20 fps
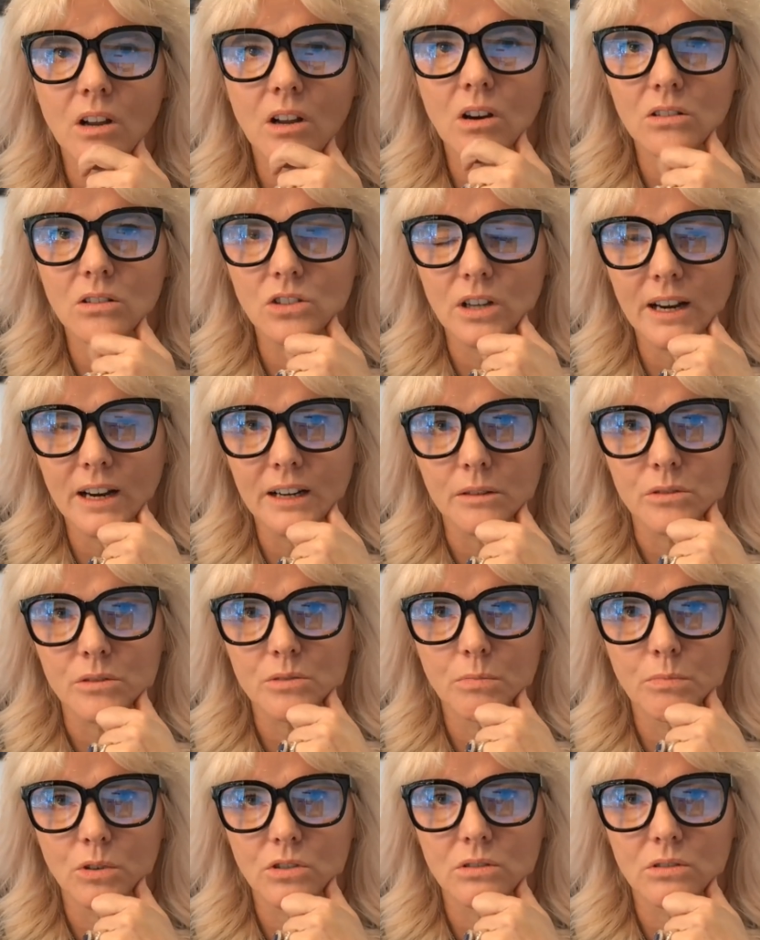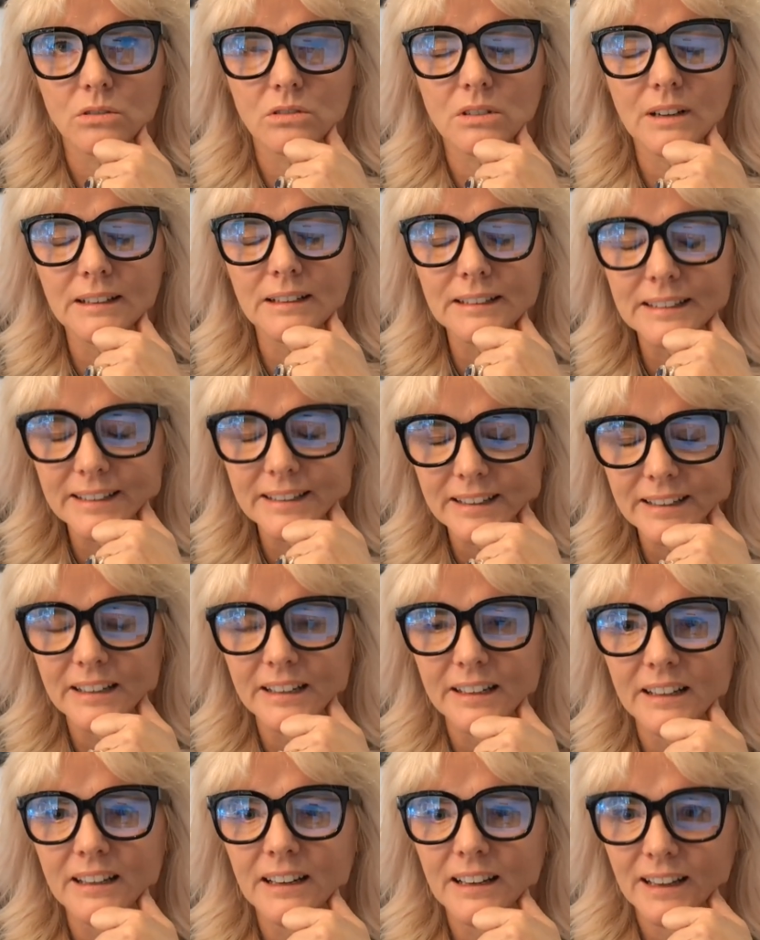large language models
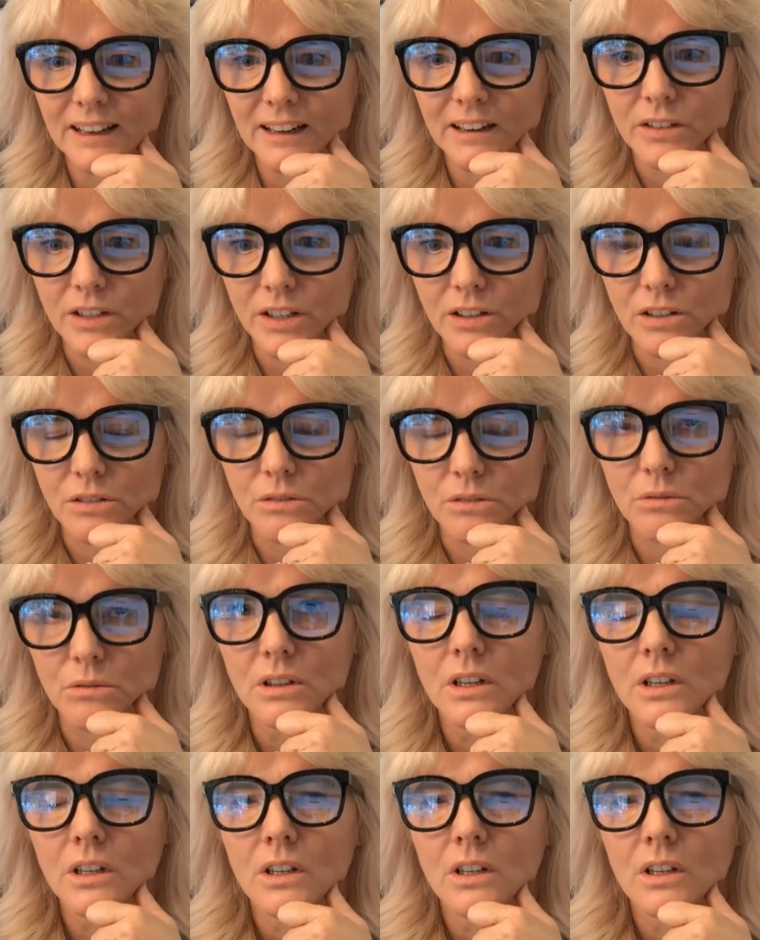clearly allow you